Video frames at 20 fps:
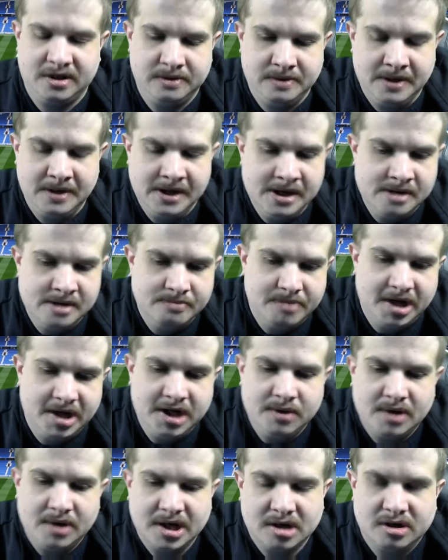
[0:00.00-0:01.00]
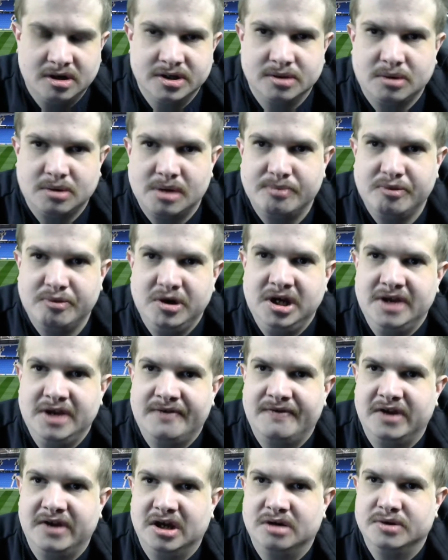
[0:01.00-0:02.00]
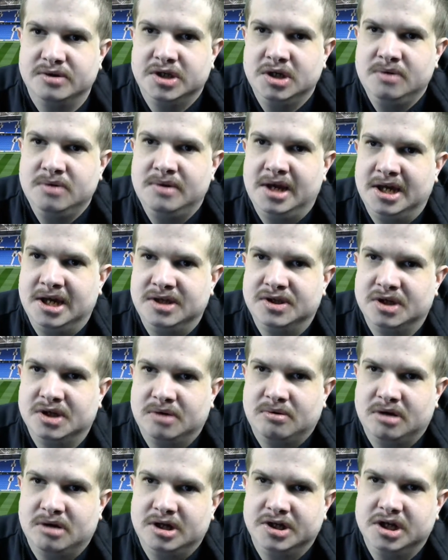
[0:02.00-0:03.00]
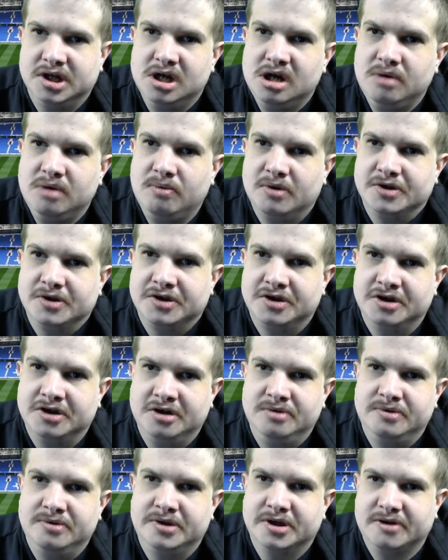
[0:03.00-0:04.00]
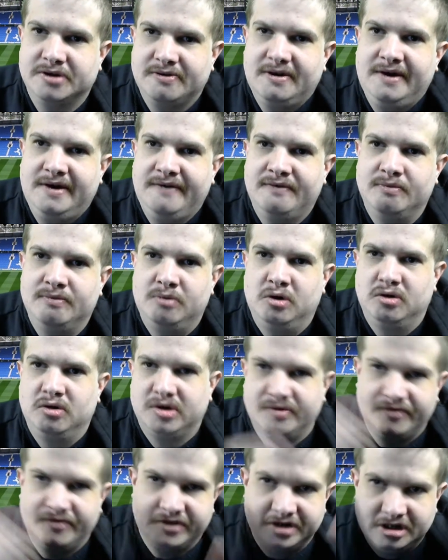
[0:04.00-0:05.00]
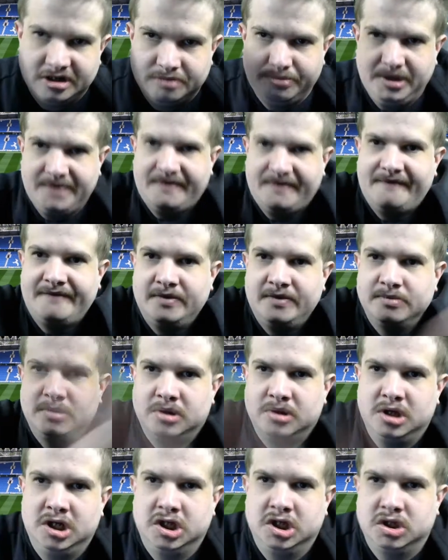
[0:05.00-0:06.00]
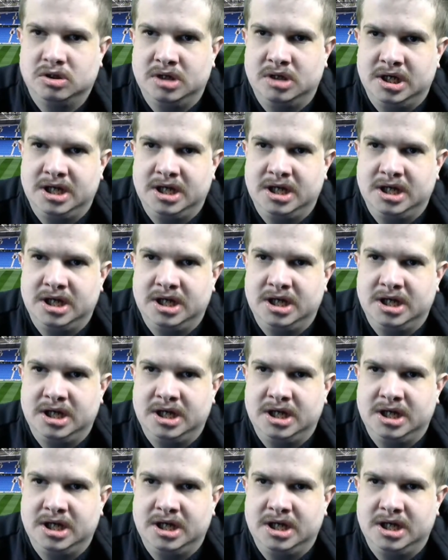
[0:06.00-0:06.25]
But anyway, guys, I've got to bring this video to an end. So, guys, you know what to do. Subscribe for more. Please, I'll be fun that you enjoy it.